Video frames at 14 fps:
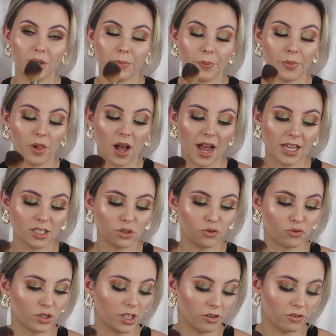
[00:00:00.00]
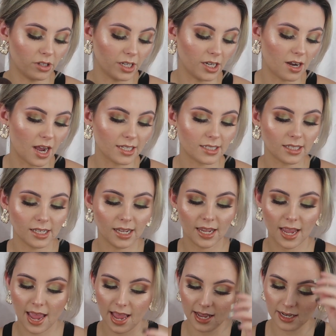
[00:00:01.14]
It applies really, really nicely
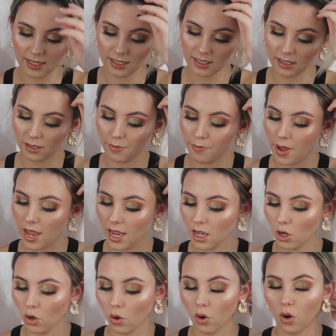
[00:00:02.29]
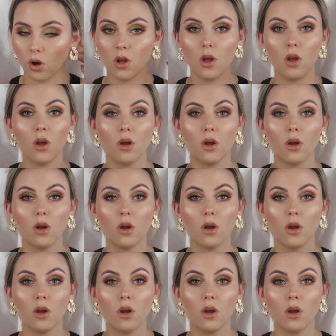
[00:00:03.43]
and doesn't make your